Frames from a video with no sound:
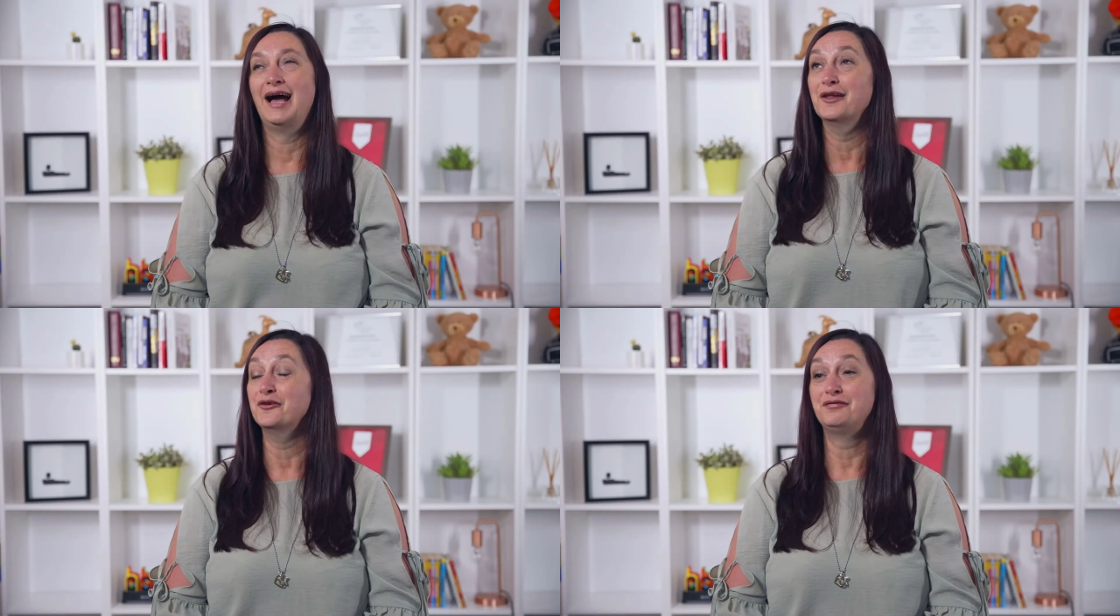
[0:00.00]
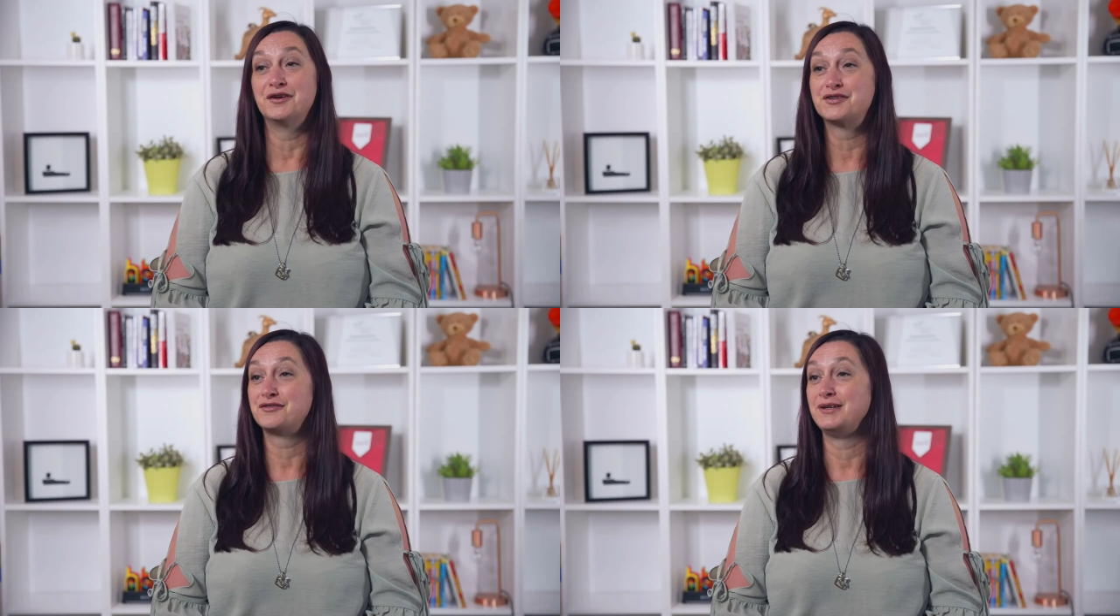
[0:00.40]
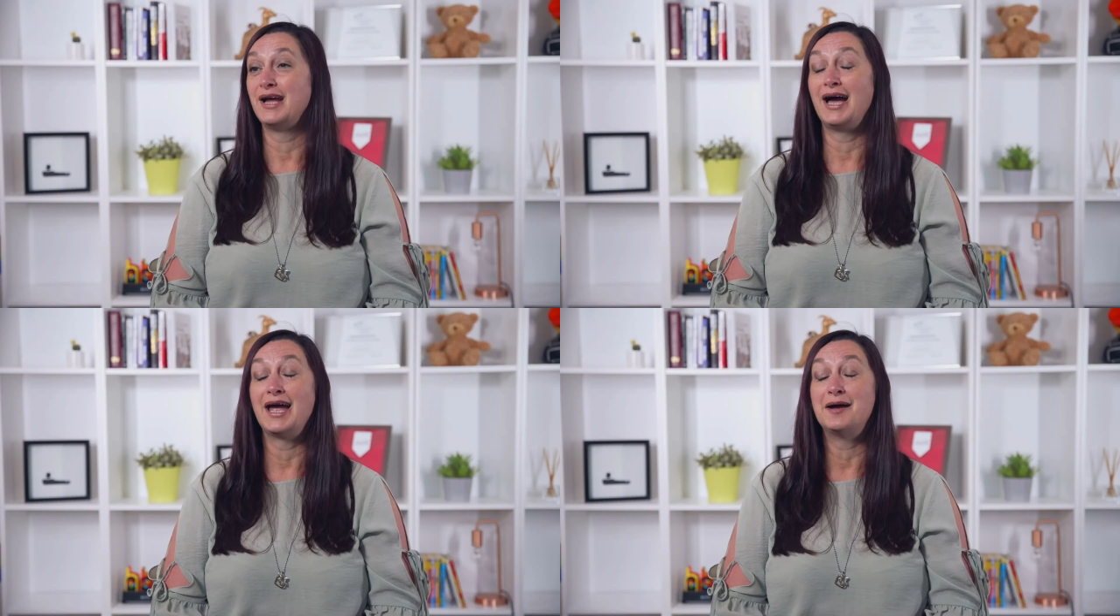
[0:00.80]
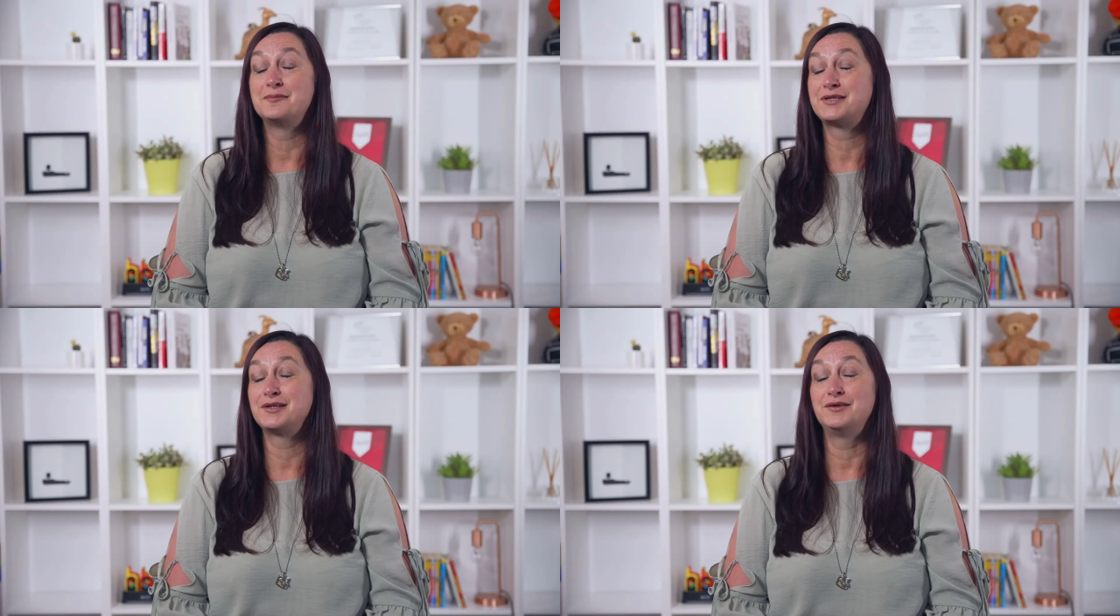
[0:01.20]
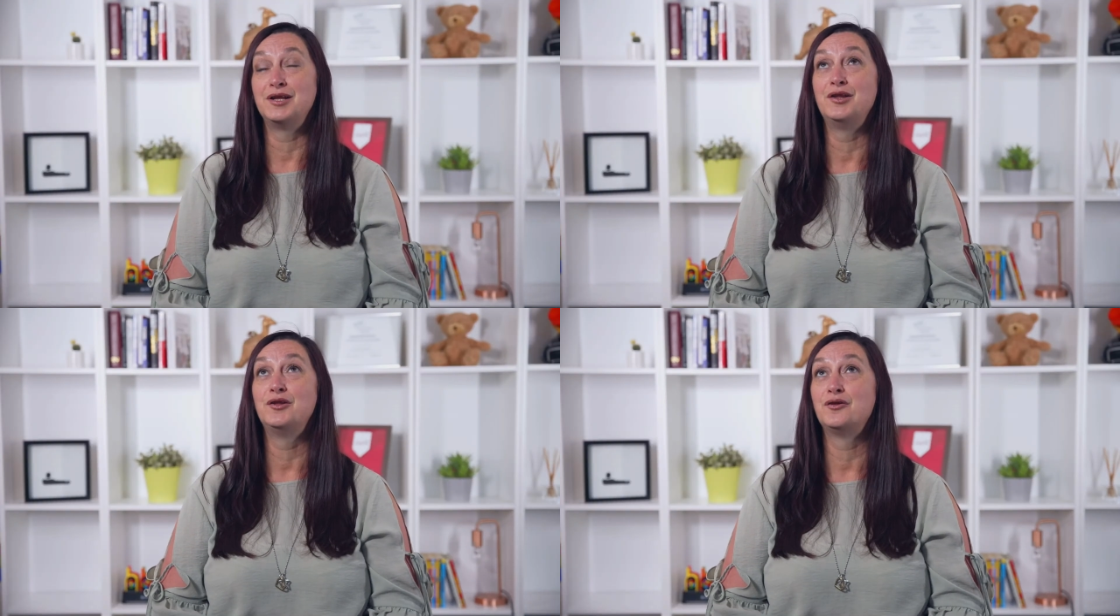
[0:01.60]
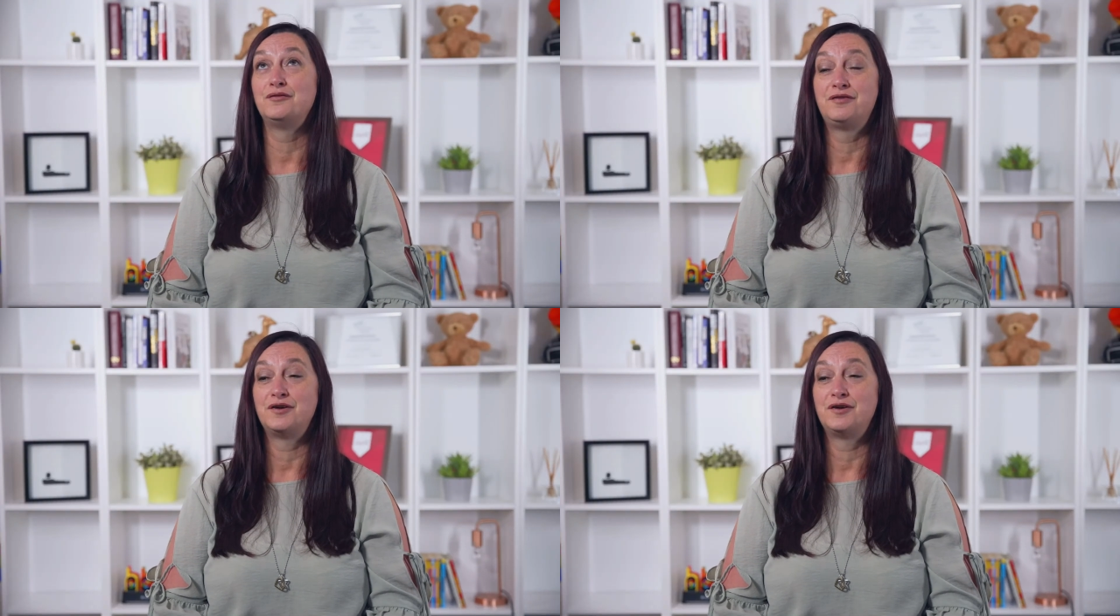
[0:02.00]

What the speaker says: I love fostering. I absolutely love